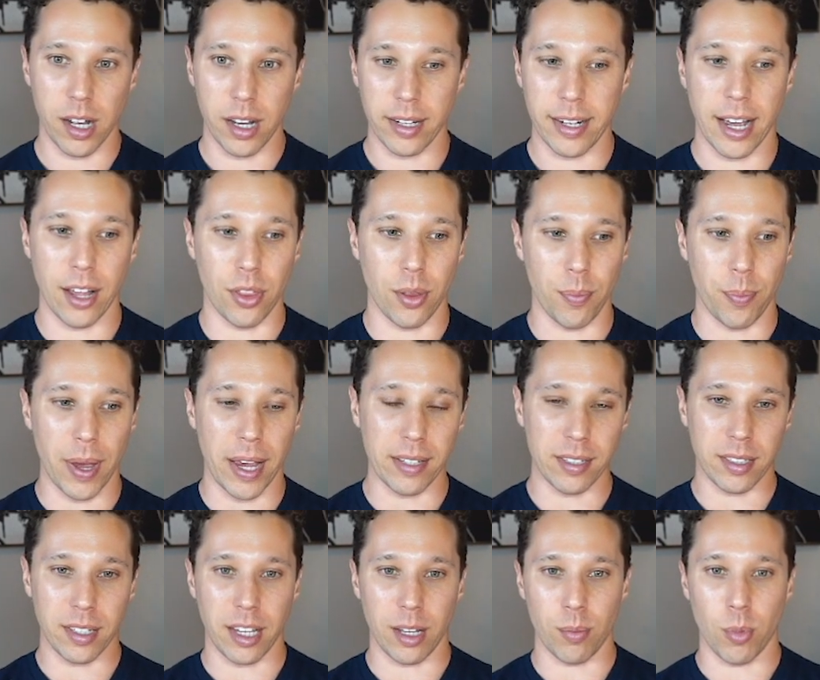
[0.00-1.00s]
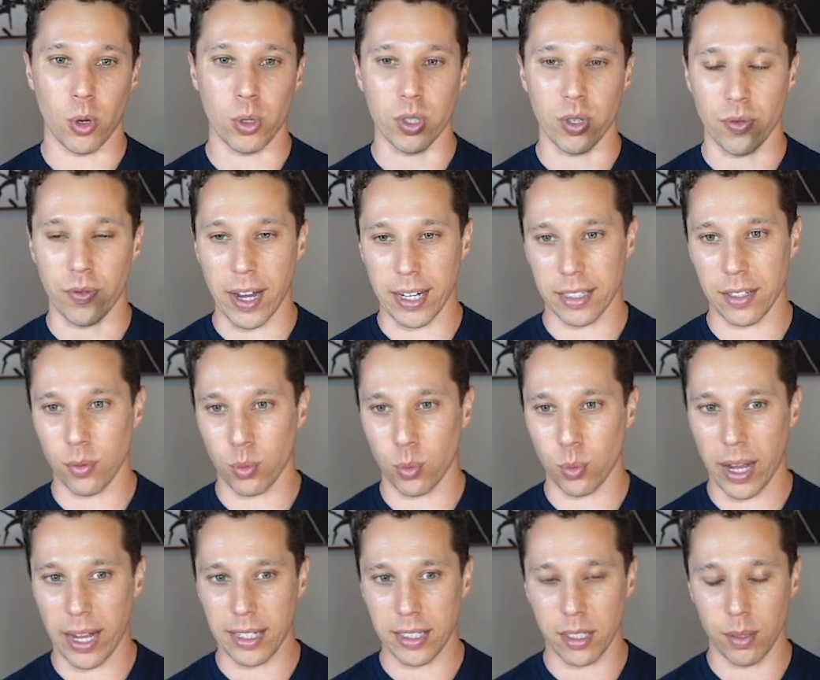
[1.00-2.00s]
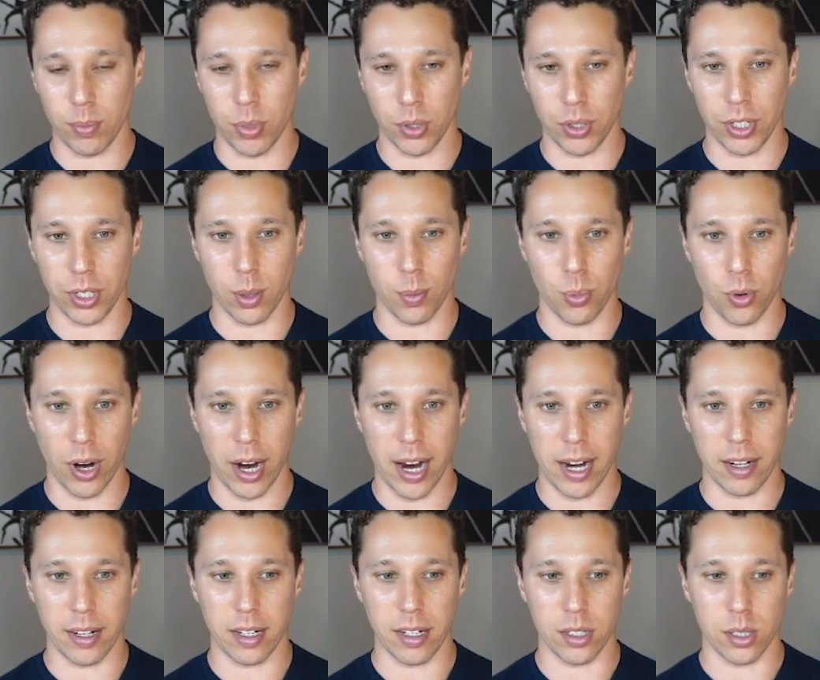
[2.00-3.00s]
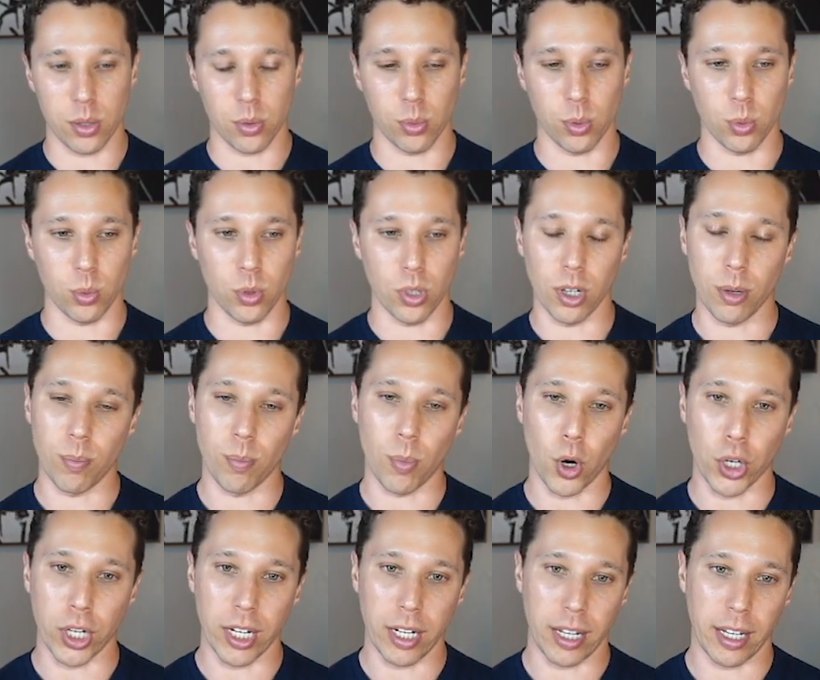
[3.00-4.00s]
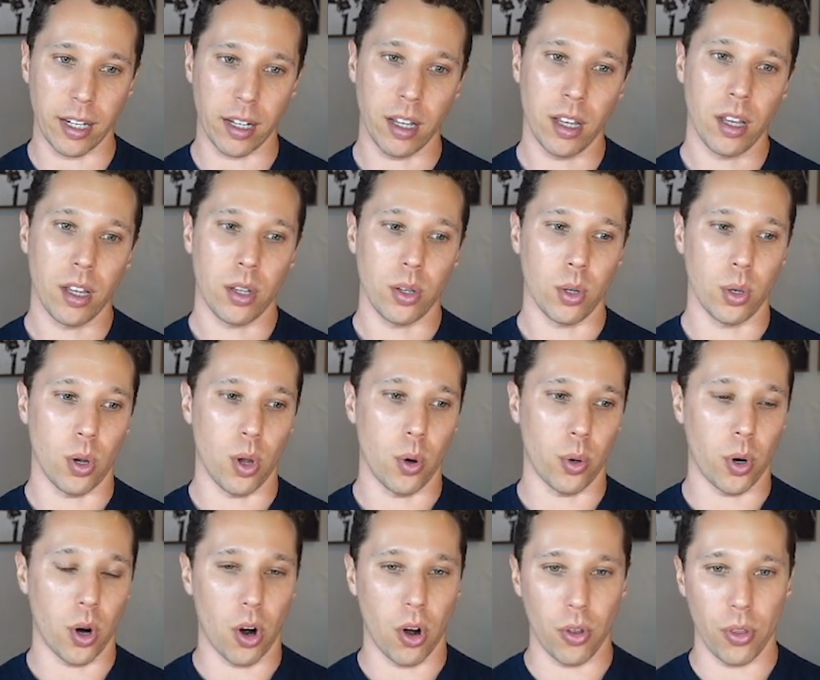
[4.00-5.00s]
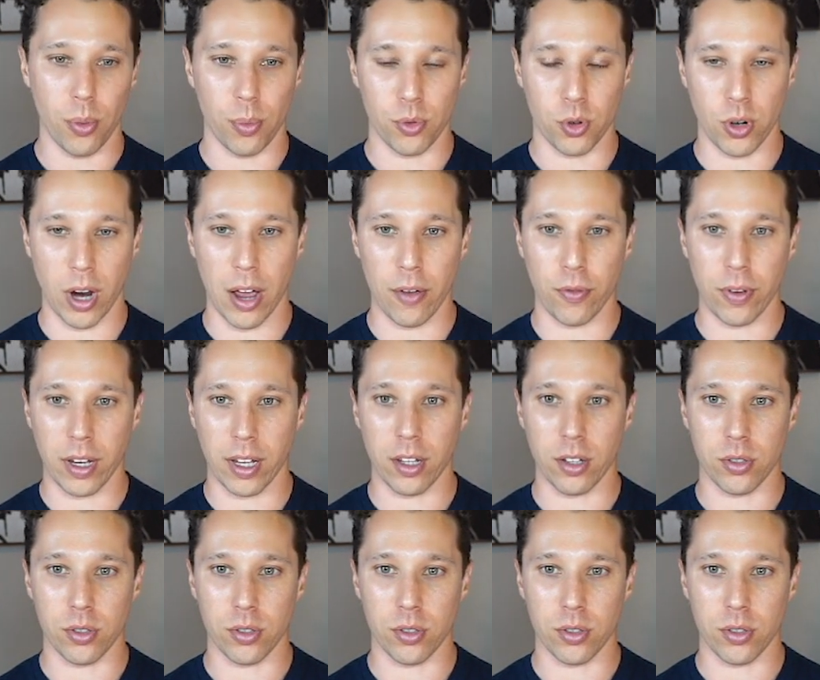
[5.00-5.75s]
Now, the best and most effective way to building your brand is through good marketing. You'll own all the traffic.